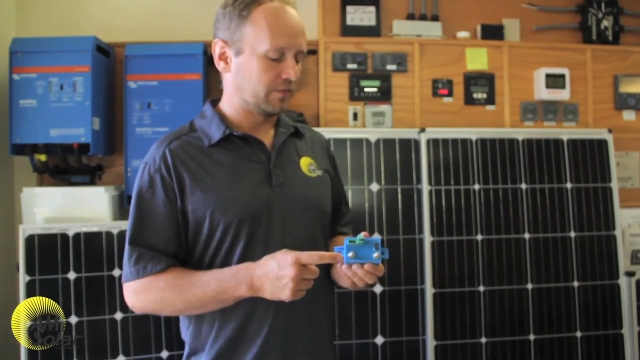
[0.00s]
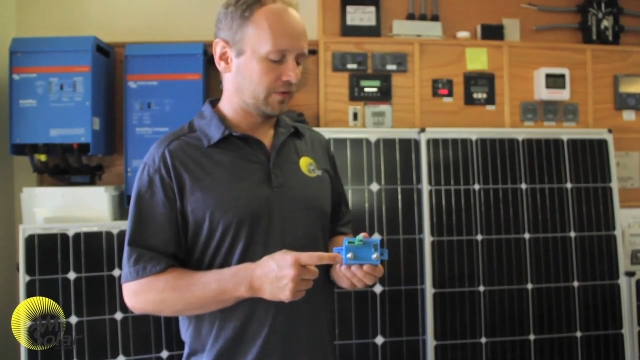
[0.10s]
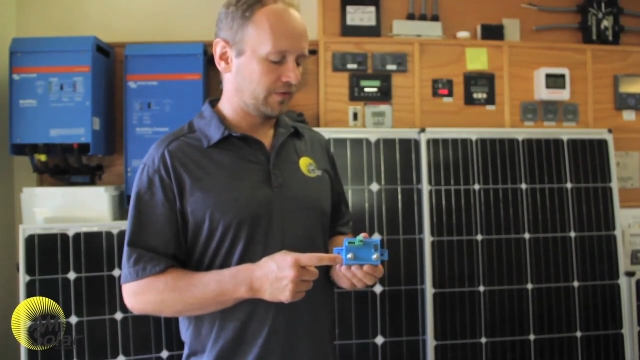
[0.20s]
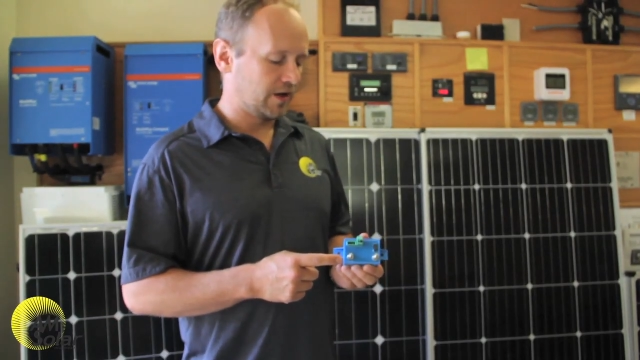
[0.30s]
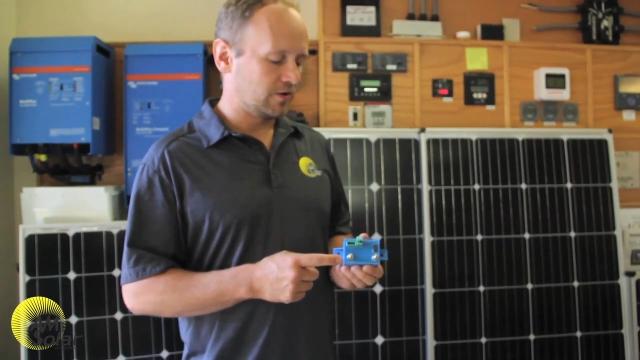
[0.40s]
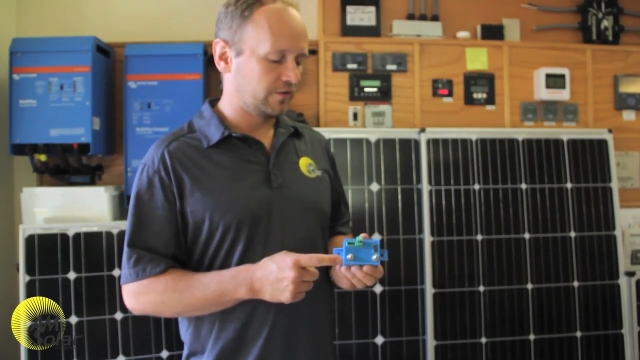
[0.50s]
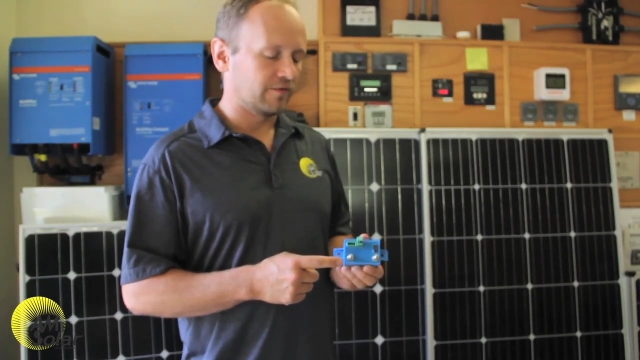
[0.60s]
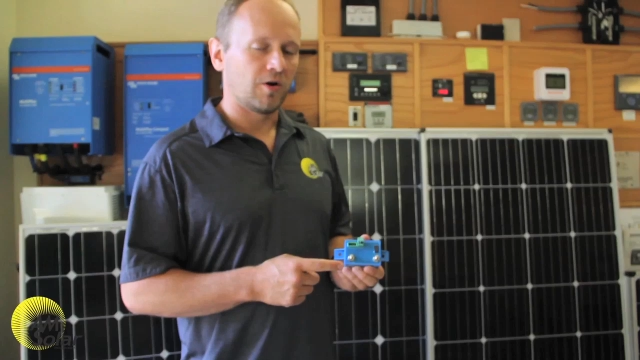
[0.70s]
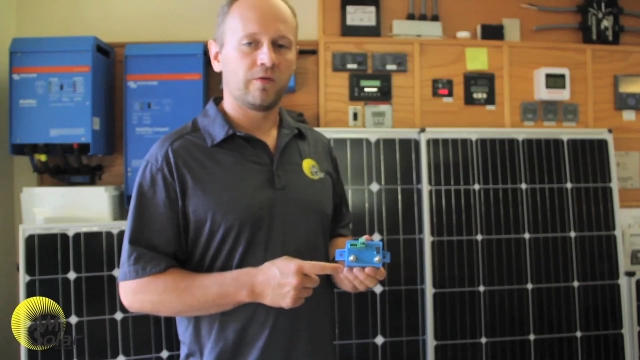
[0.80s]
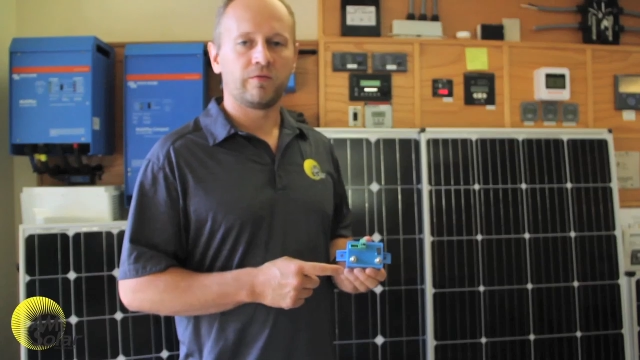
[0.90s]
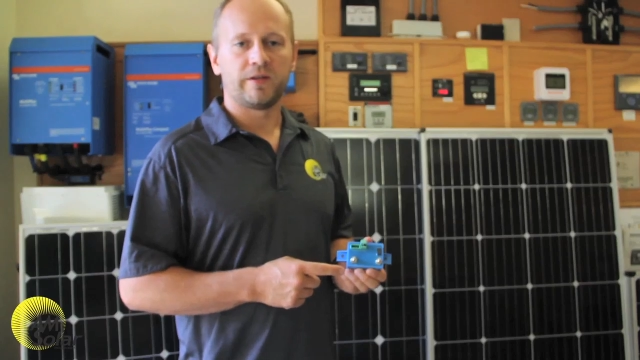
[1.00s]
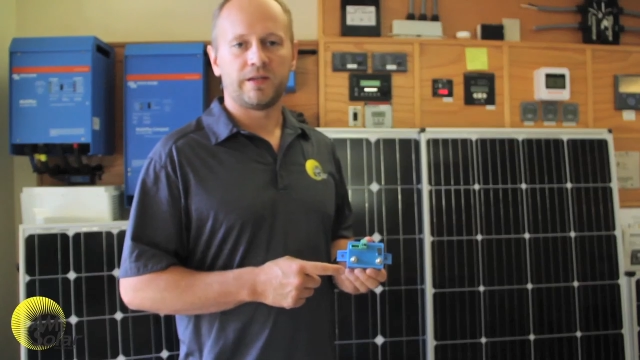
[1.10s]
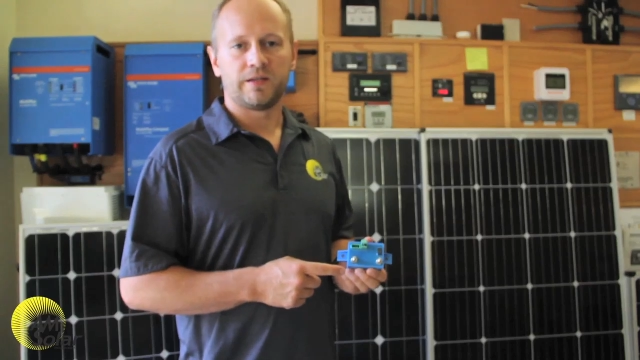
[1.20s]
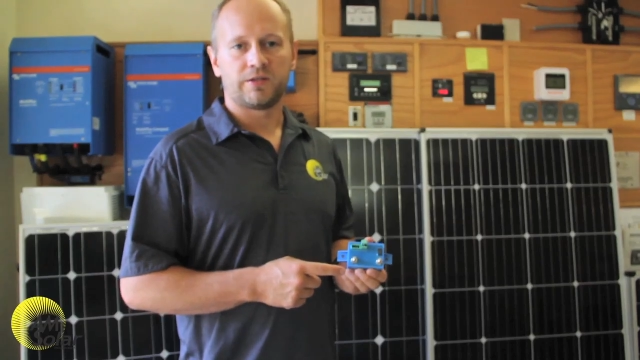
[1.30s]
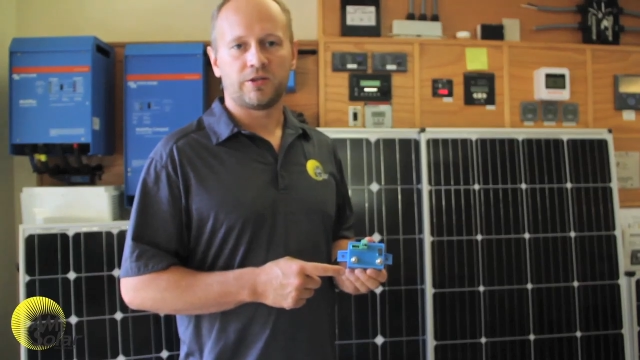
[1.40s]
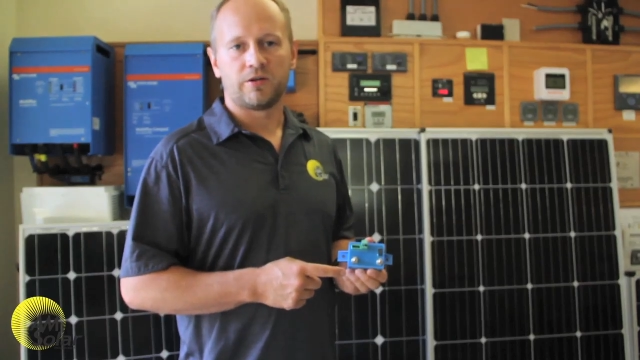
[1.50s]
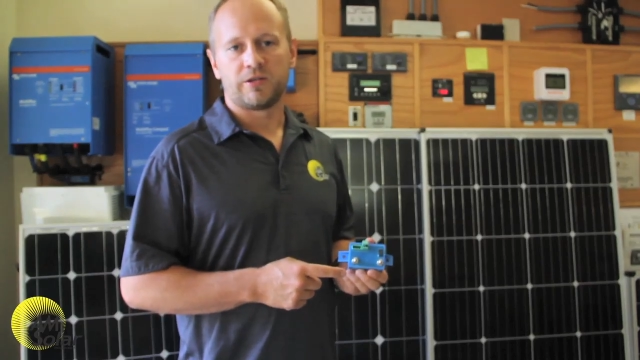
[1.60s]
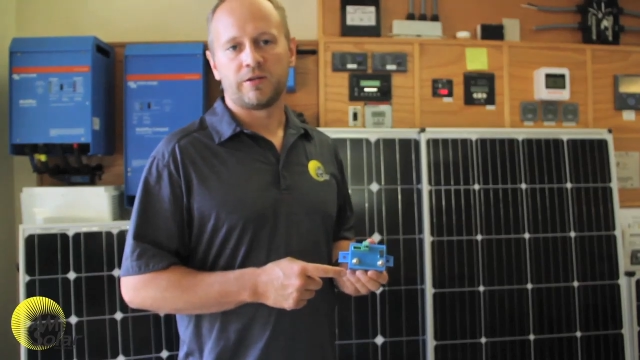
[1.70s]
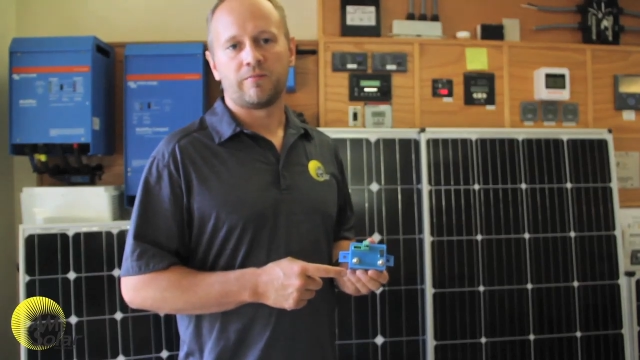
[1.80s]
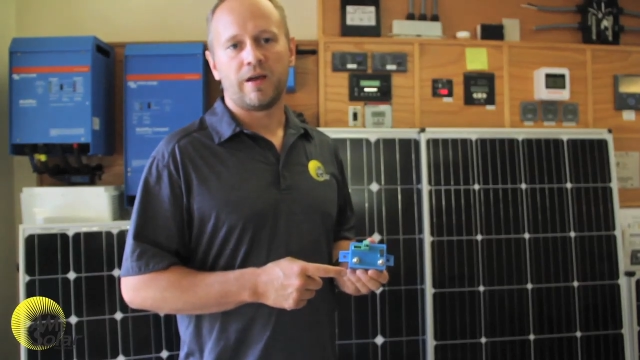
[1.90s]
to prevent you from overly
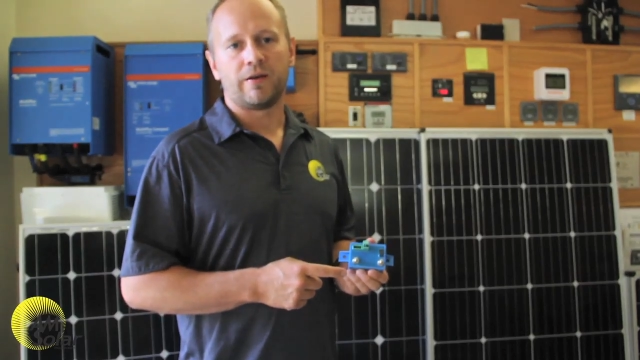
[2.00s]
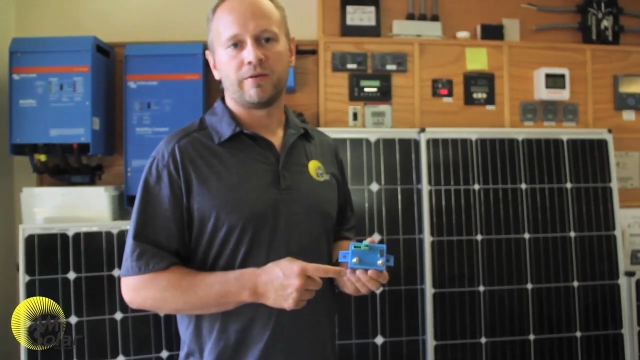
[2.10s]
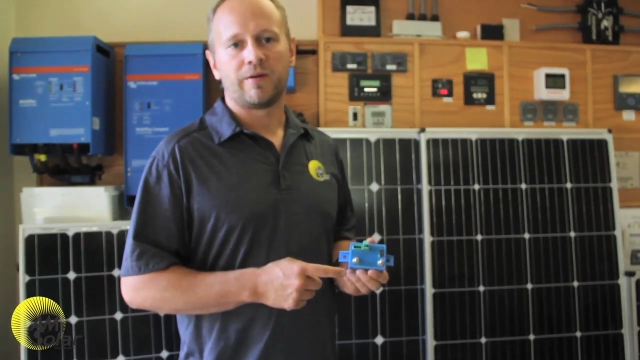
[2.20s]
discharging your battery